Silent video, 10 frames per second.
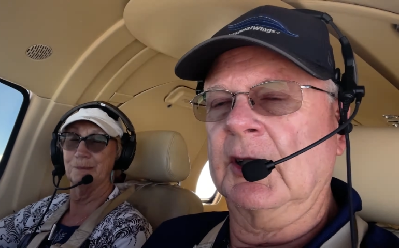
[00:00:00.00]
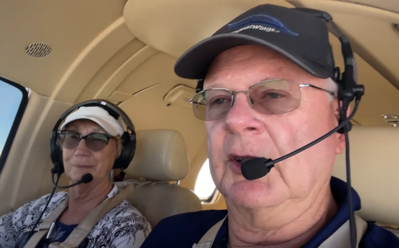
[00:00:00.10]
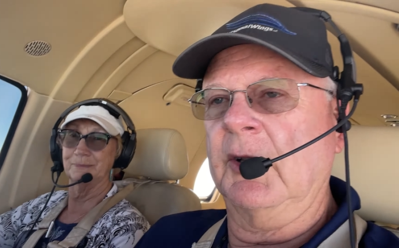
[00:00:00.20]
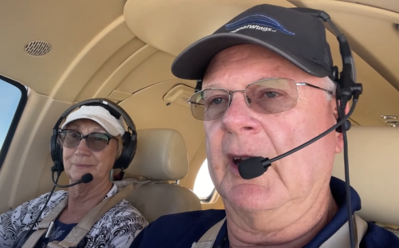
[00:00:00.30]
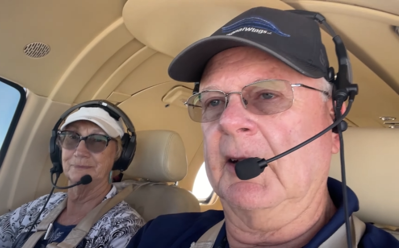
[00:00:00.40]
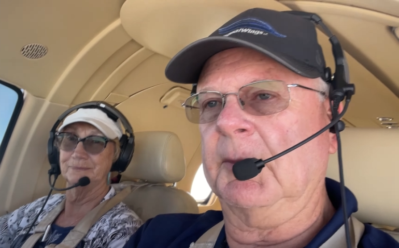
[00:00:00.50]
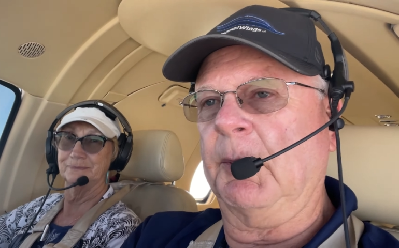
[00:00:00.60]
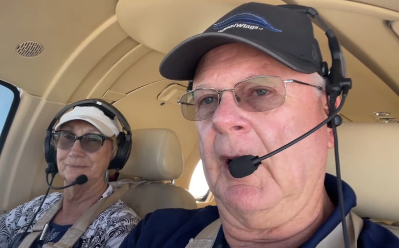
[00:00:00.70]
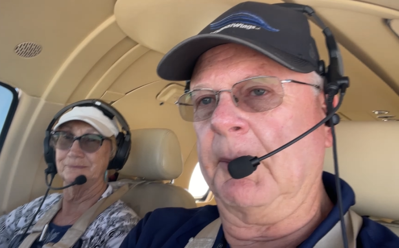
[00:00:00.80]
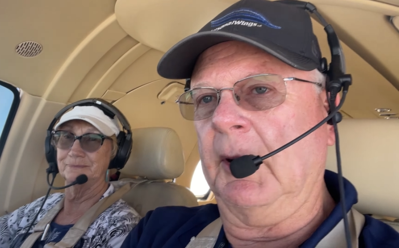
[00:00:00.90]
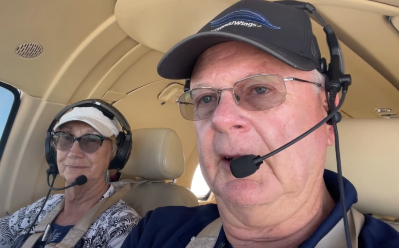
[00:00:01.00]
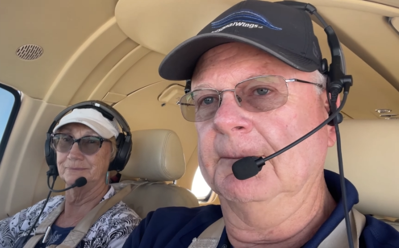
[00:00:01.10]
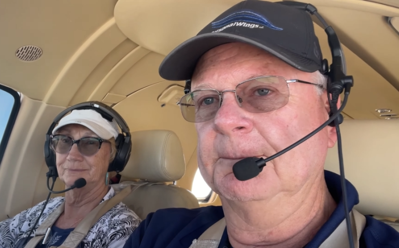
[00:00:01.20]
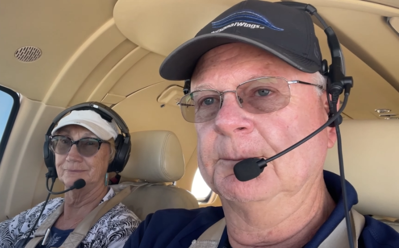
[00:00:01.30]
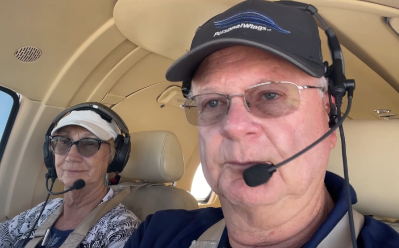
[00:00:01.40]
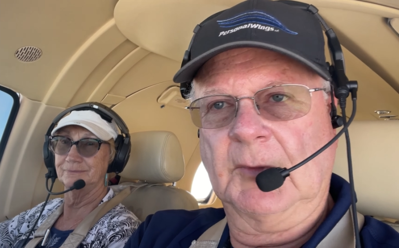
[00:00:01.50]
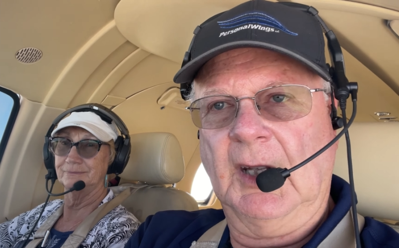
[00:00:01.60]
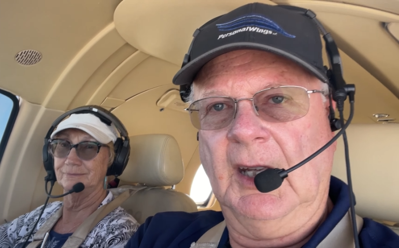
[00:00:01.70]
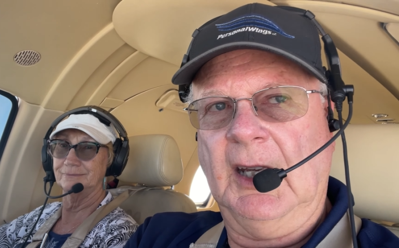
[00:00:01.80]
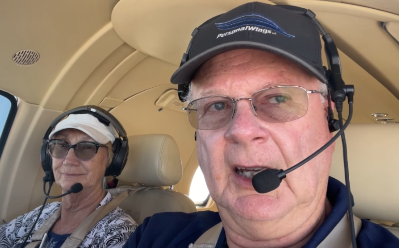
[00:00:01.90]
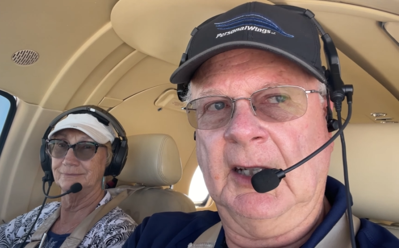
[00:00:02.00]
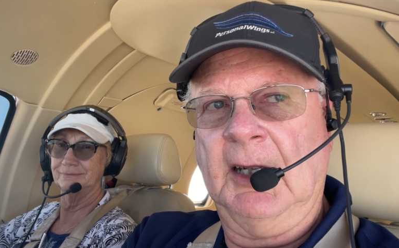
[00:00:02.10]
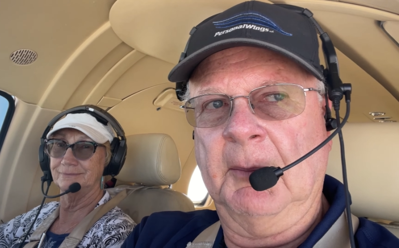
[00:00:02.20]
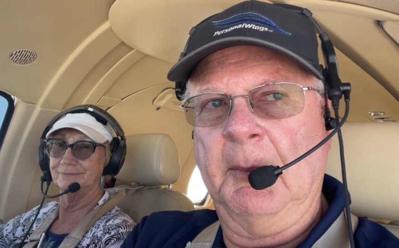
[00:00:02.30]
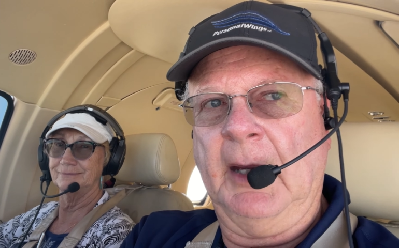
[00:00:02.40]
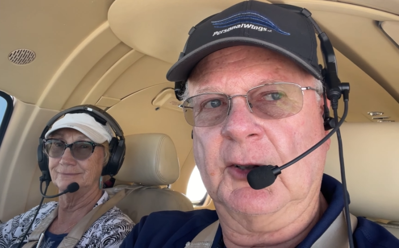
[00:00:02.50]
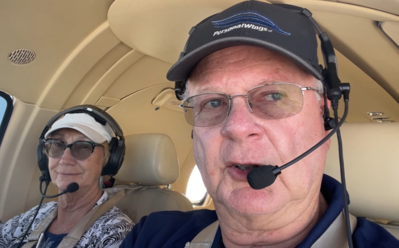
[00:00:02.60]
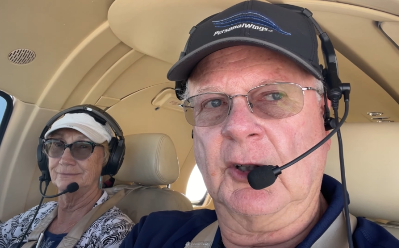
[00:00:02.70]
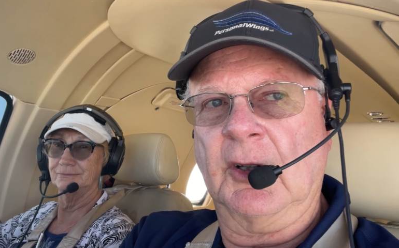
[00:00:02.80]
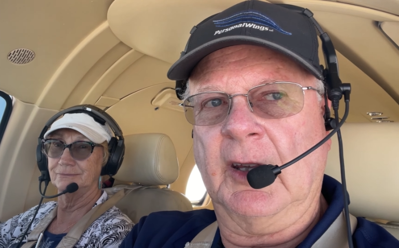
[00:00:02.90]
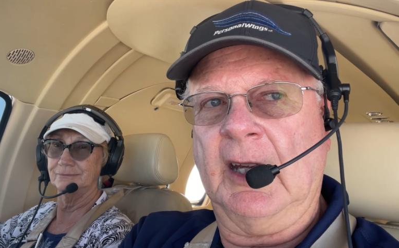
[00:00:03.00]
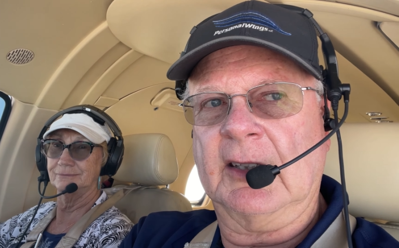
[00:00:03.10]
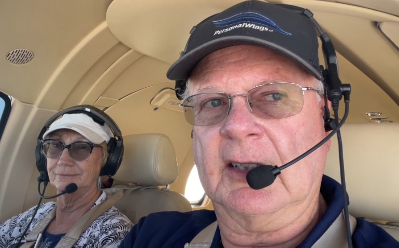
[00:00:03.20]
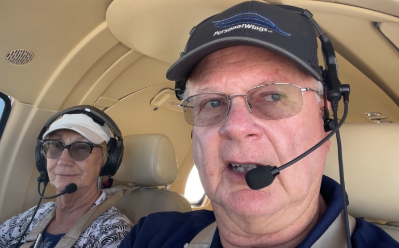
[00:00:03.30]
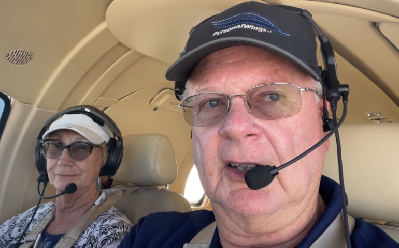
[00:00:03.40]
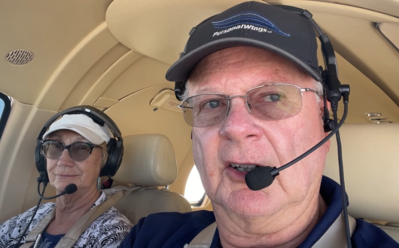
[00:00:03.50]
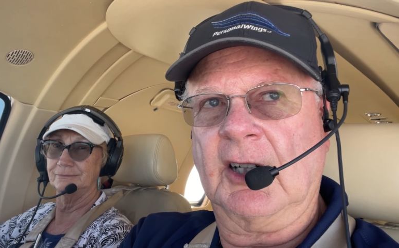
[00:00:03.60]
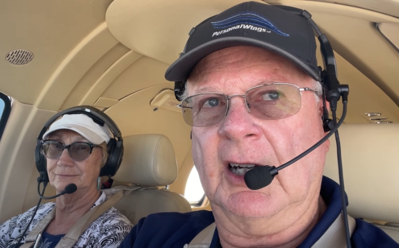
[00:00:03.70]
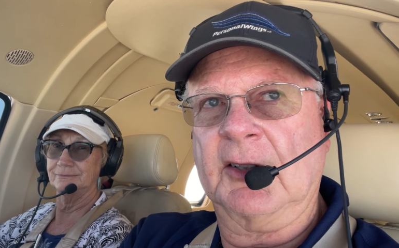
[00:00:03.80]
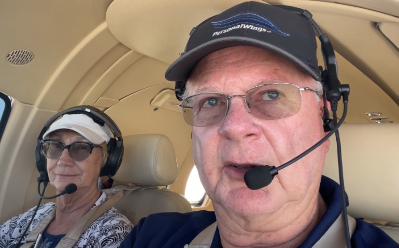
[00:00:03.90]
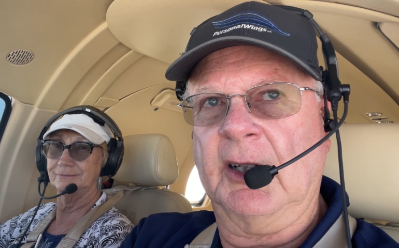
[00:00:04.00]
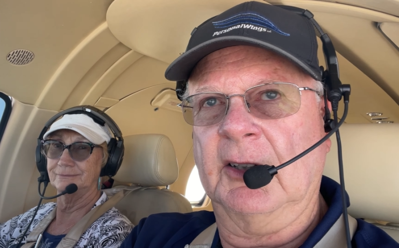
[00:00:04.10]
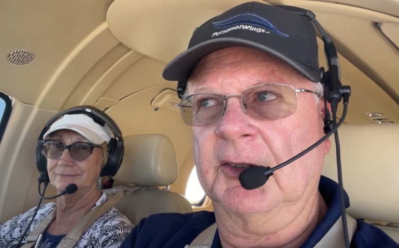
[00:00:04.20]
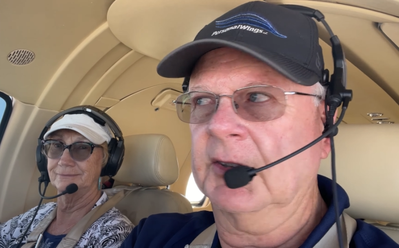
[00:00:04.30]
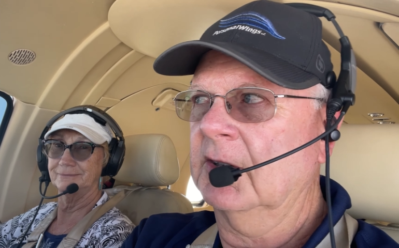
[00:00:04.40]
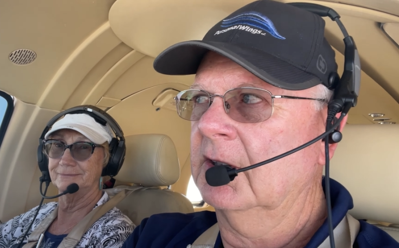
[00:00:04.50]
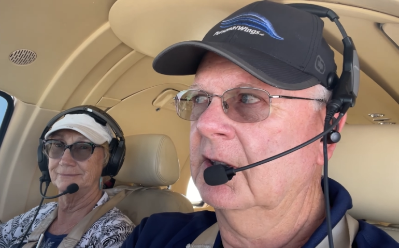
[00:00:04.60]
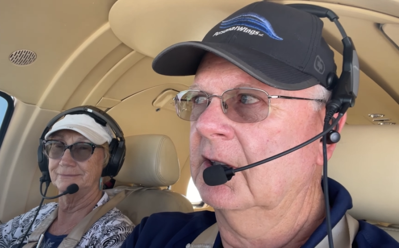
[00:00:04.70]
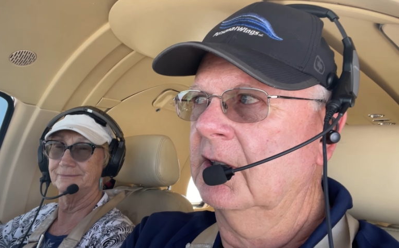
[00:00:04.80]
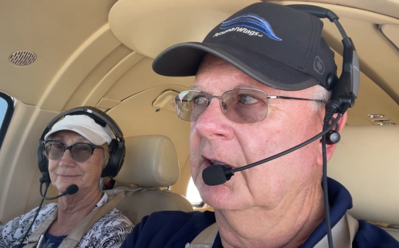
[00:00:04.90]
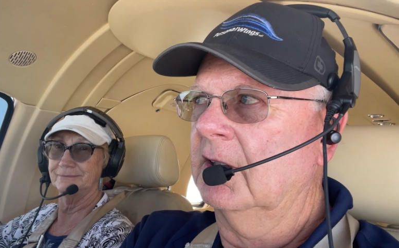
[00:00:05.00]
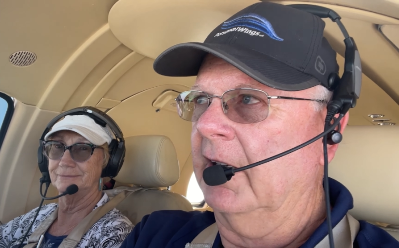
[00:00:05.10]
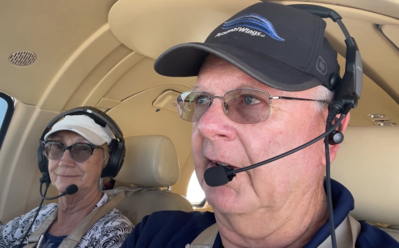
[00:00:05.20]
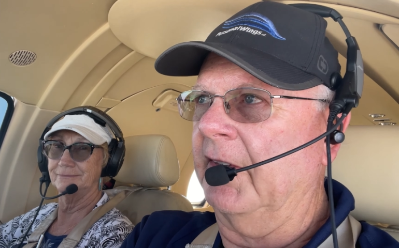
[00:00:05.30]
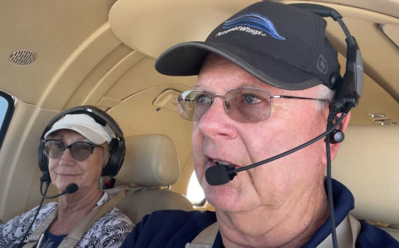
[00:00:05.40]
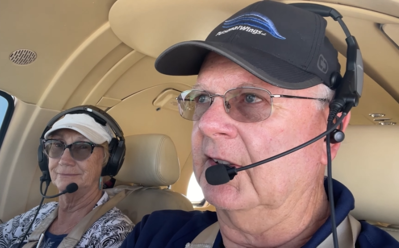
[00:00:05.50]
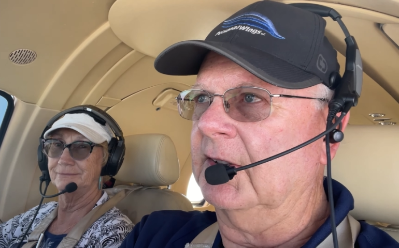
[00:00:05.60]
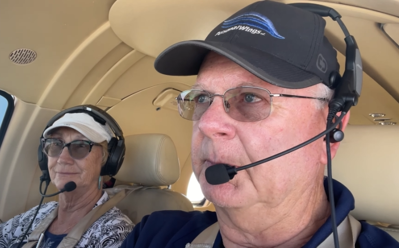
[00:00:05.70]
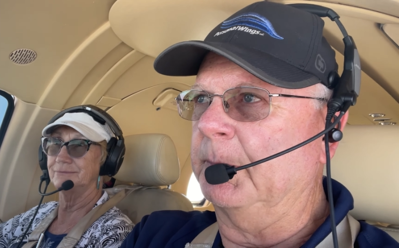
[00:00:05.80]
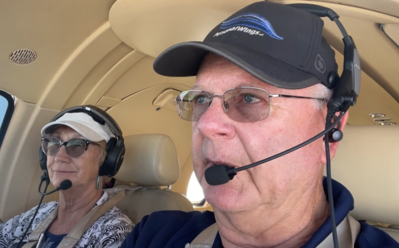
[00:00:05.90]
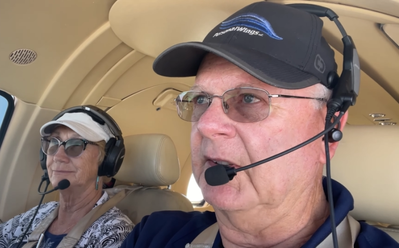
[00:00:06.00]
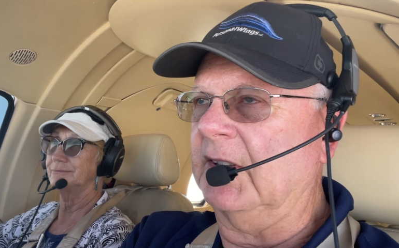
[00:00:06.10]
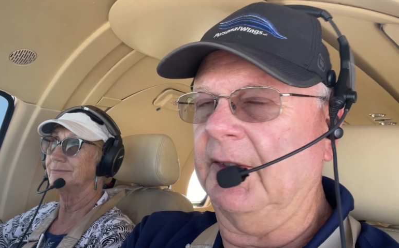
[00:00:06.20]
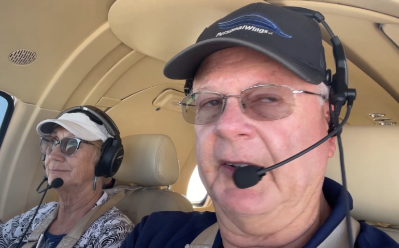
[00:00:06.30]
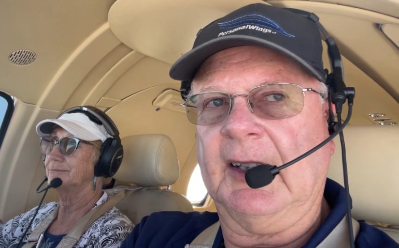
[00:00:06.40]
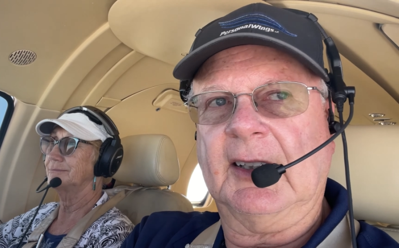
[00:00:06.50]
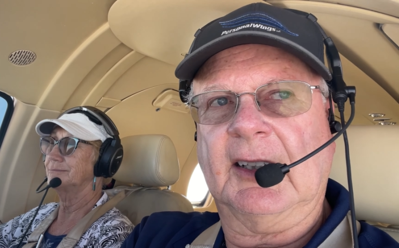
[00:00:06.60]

Speaker 1: to do this properly and uh, make sure that uh, your contrails have the specific